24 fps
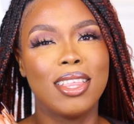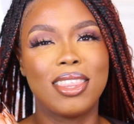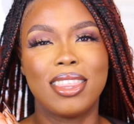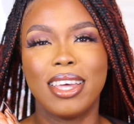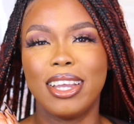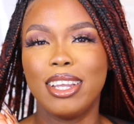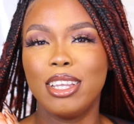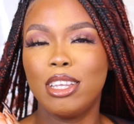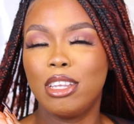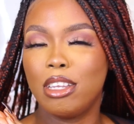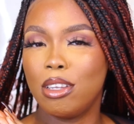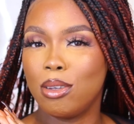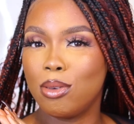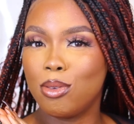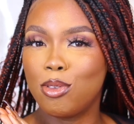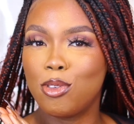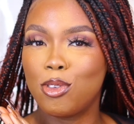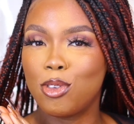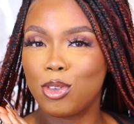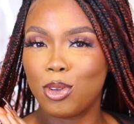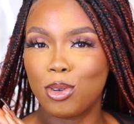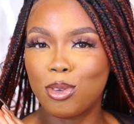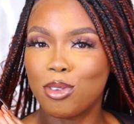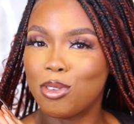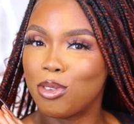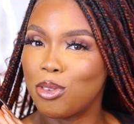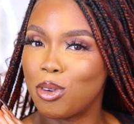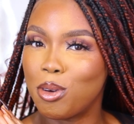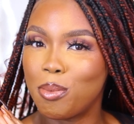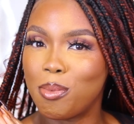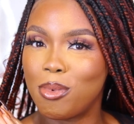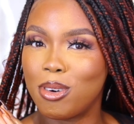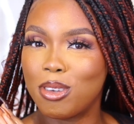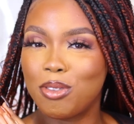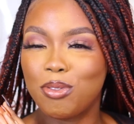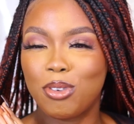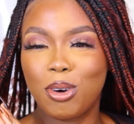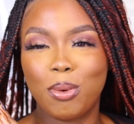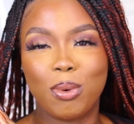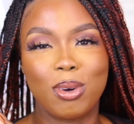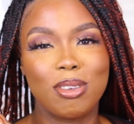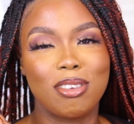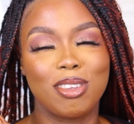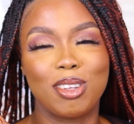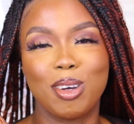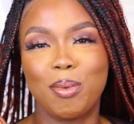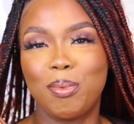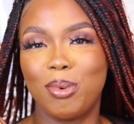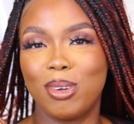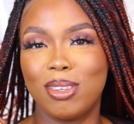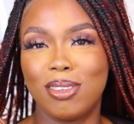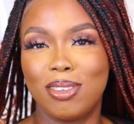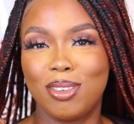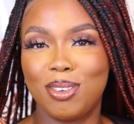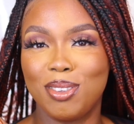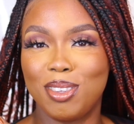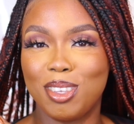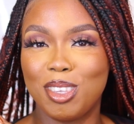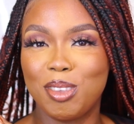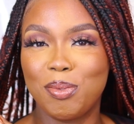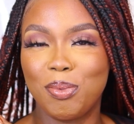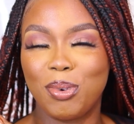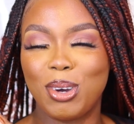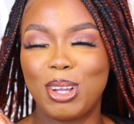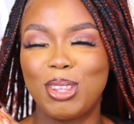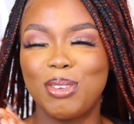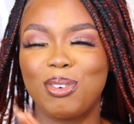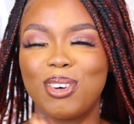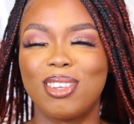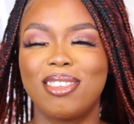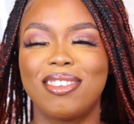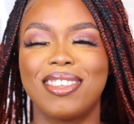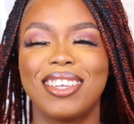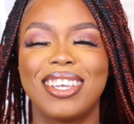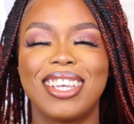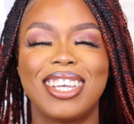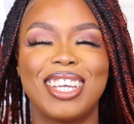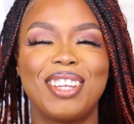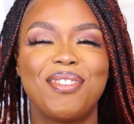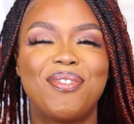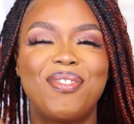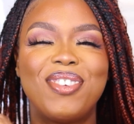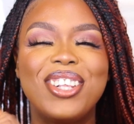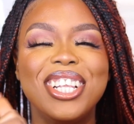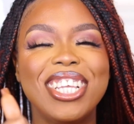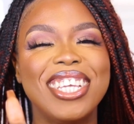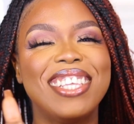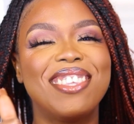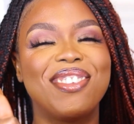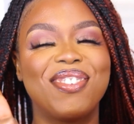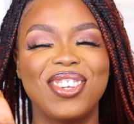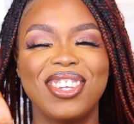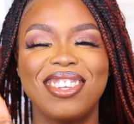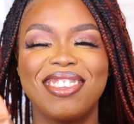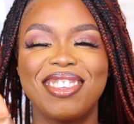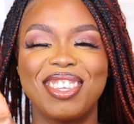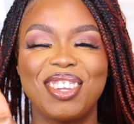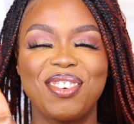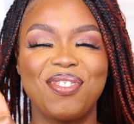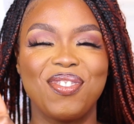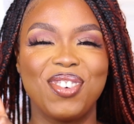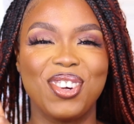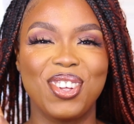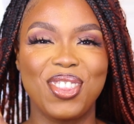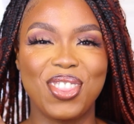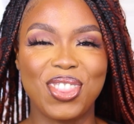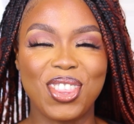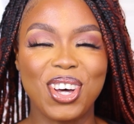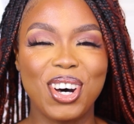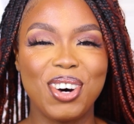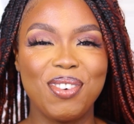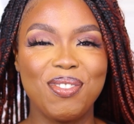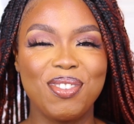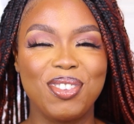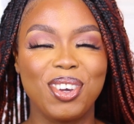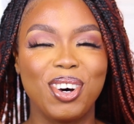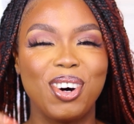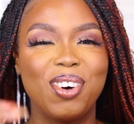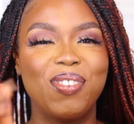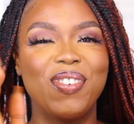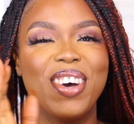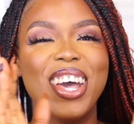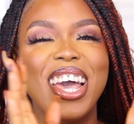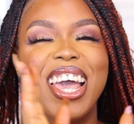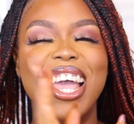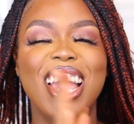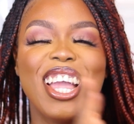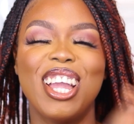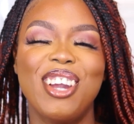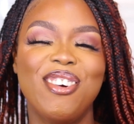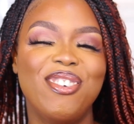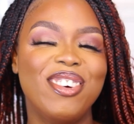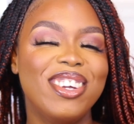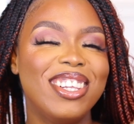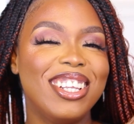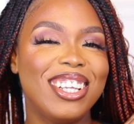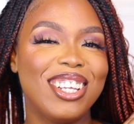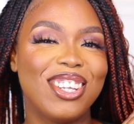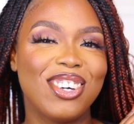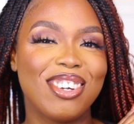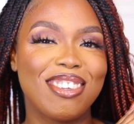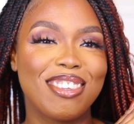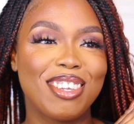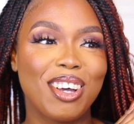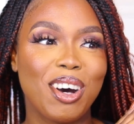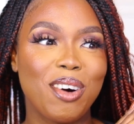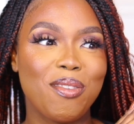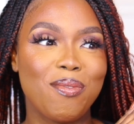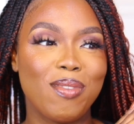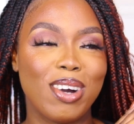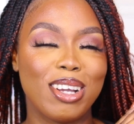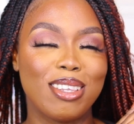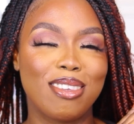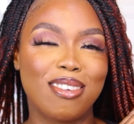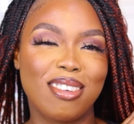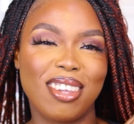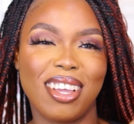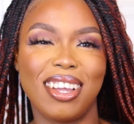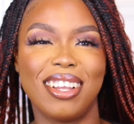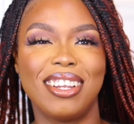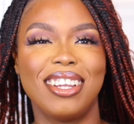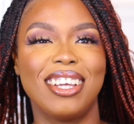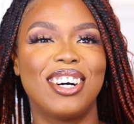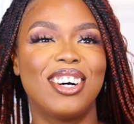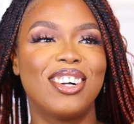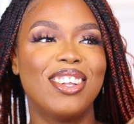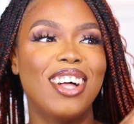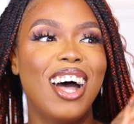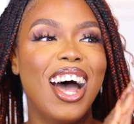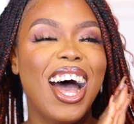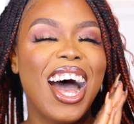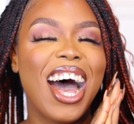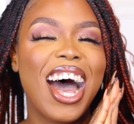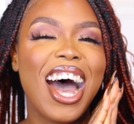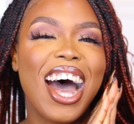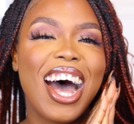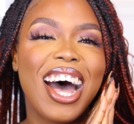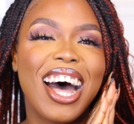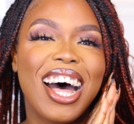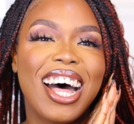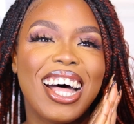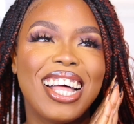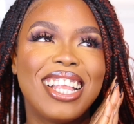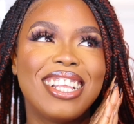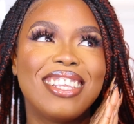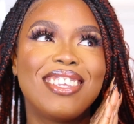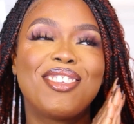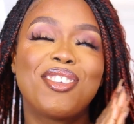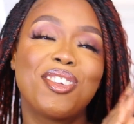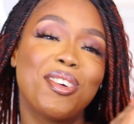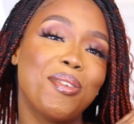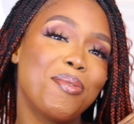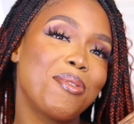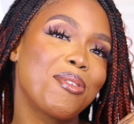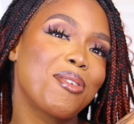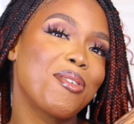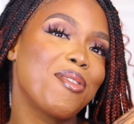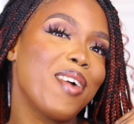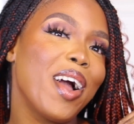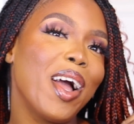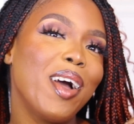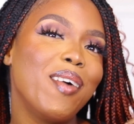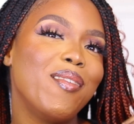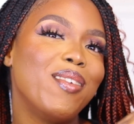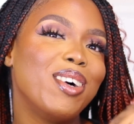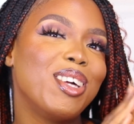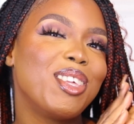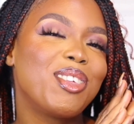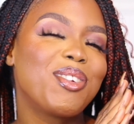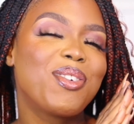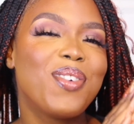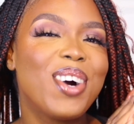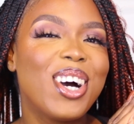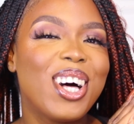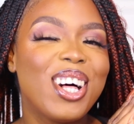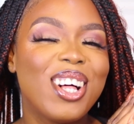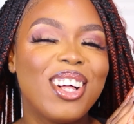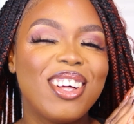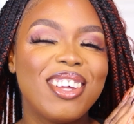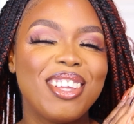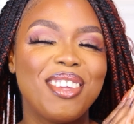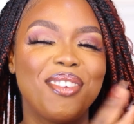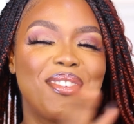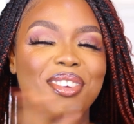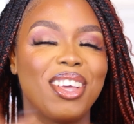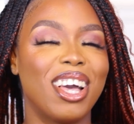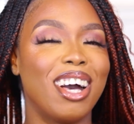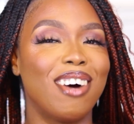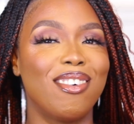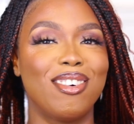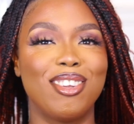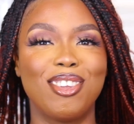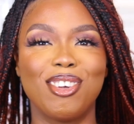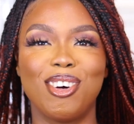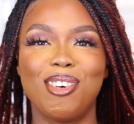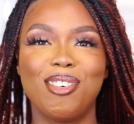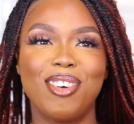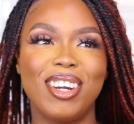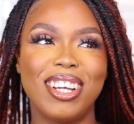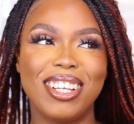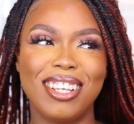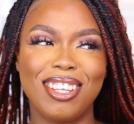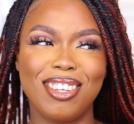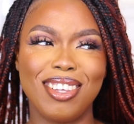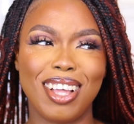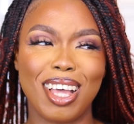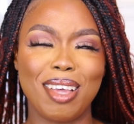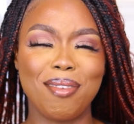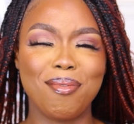Thank you so much for watching up until this point. Once again, please give me a thumbs up. It really does help my channel, and subscribe as well if you haven't already.